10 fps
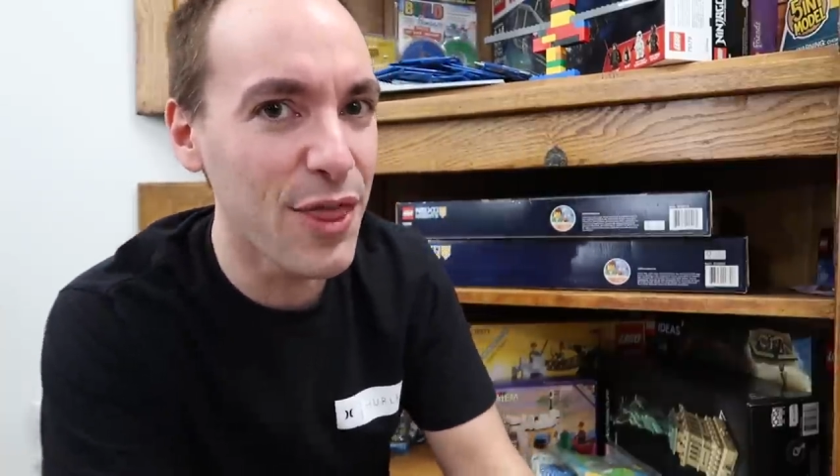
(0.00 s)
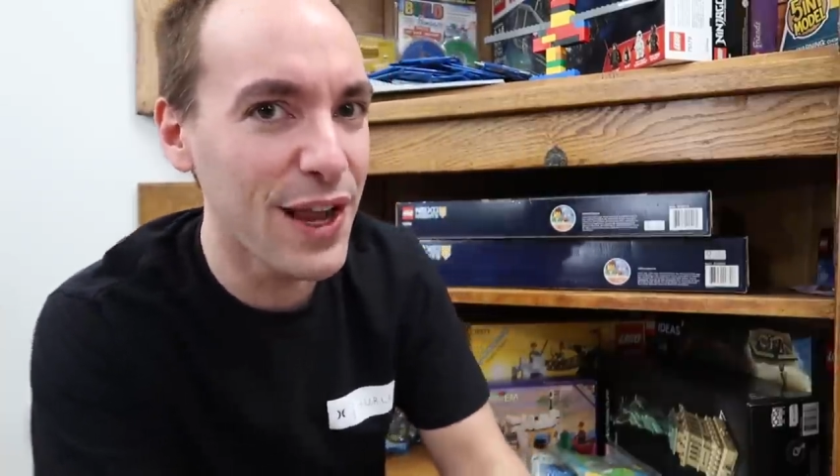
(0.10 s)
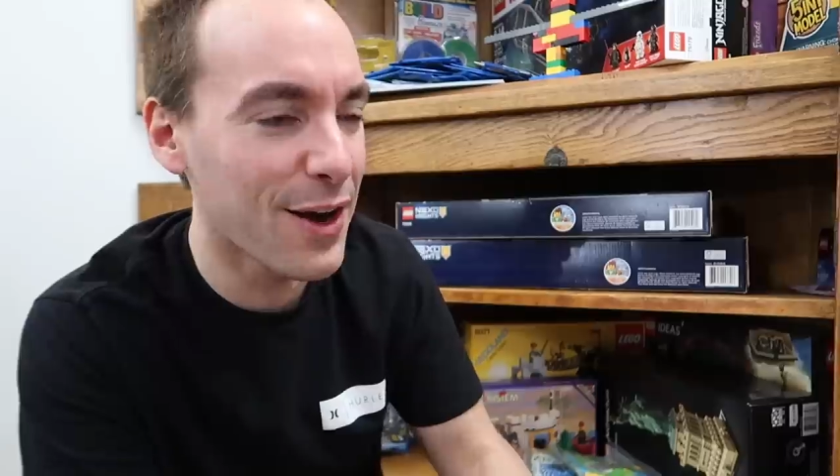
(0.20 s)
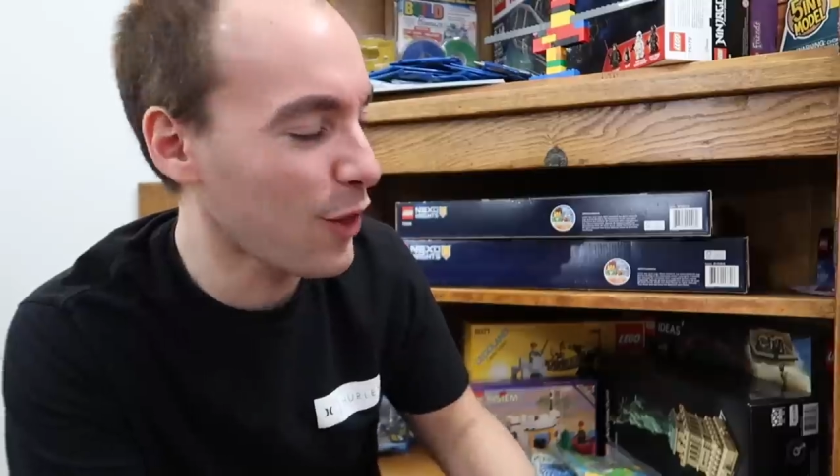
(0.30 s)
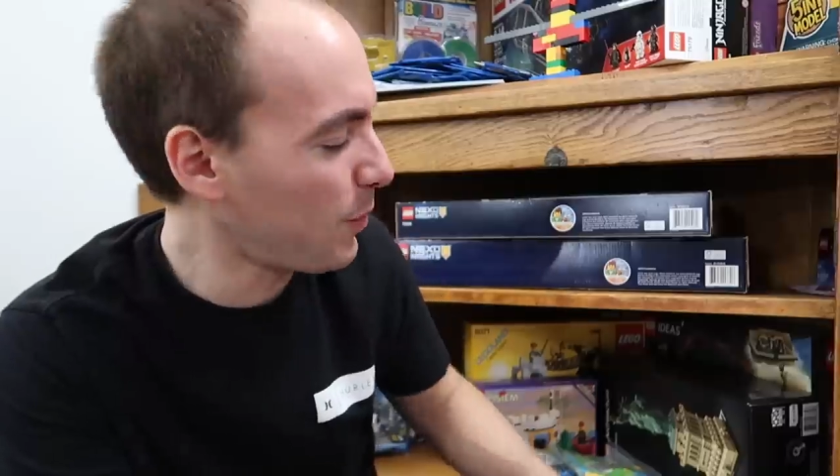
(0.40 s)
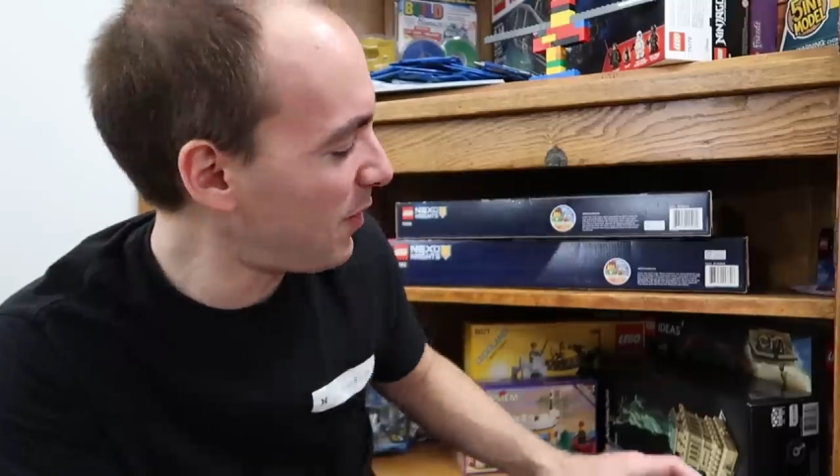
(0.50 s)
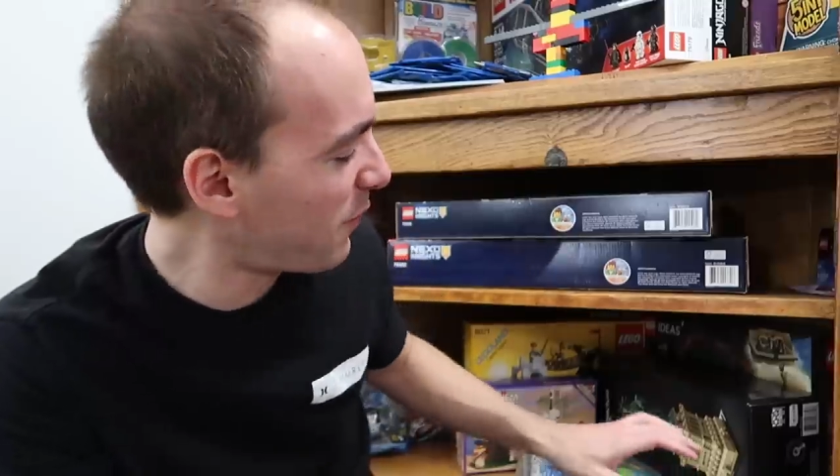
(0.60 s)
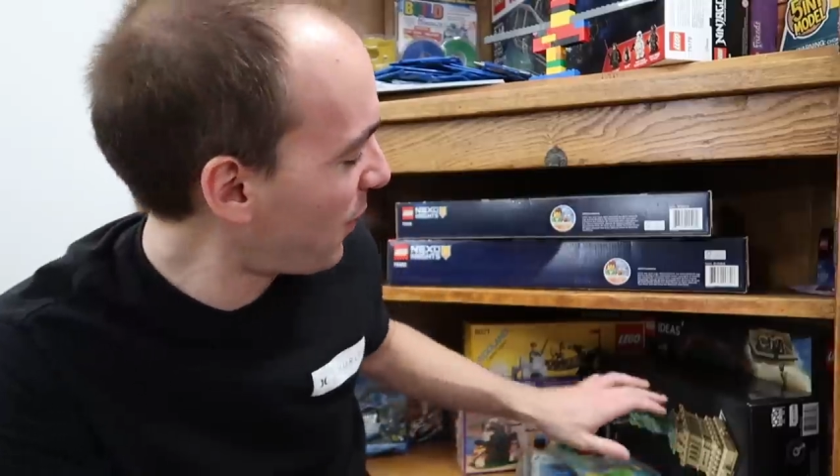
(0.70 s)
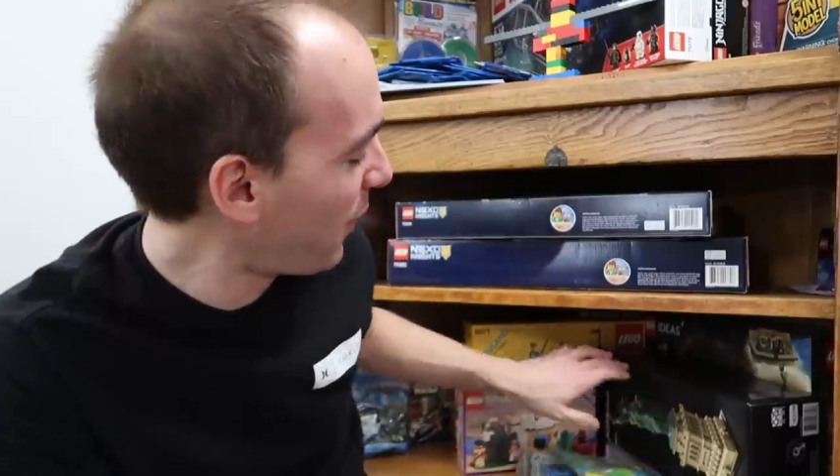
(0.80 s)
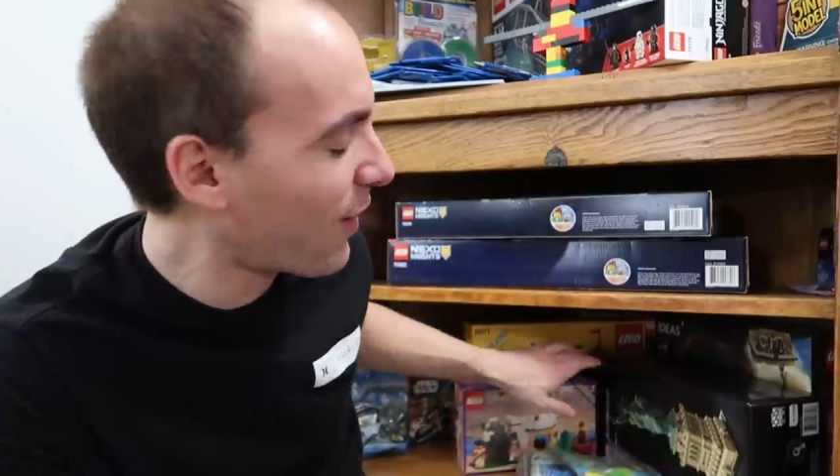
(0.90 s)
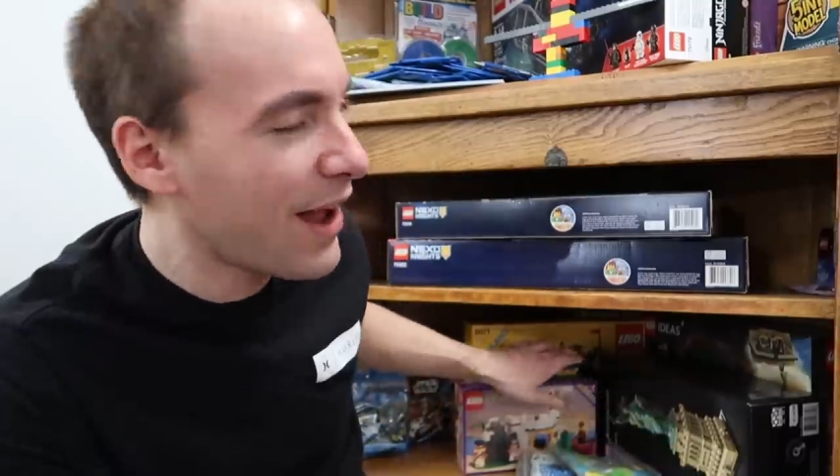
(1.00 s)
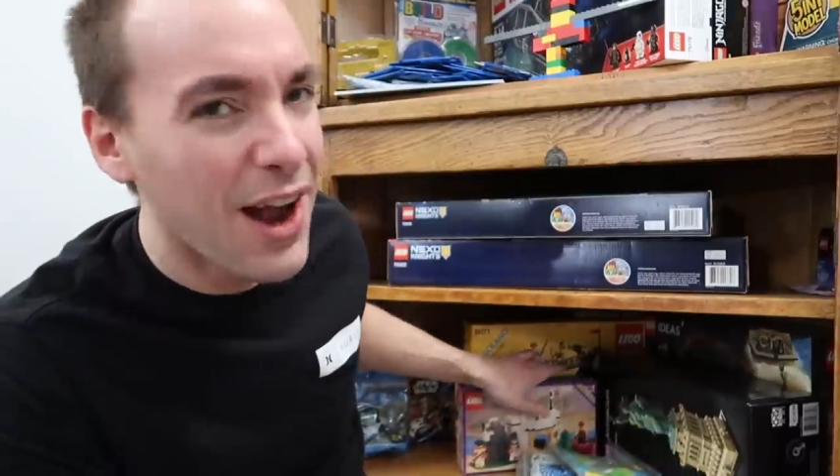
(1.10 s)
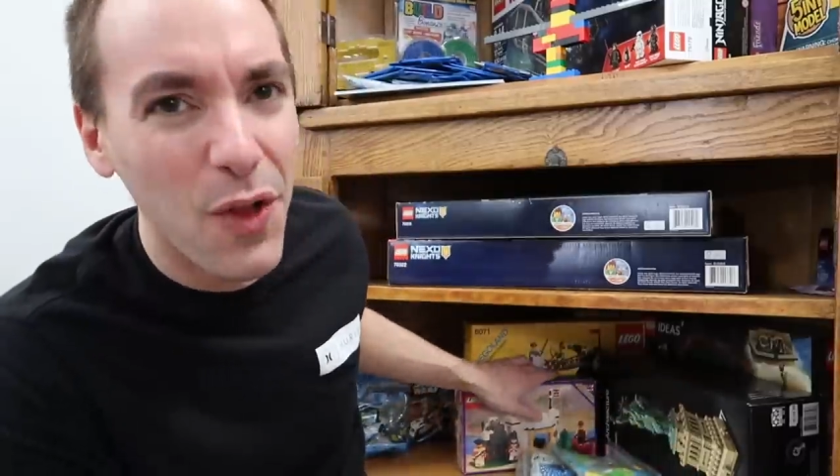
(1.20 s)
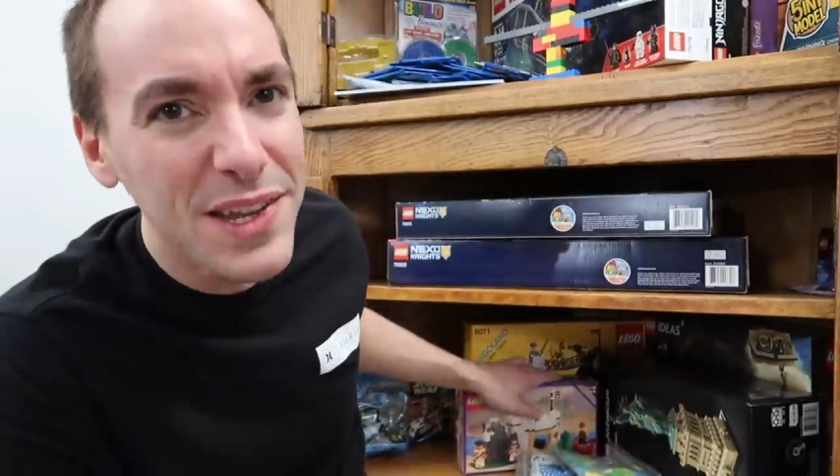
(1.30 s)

that theory a little bit further,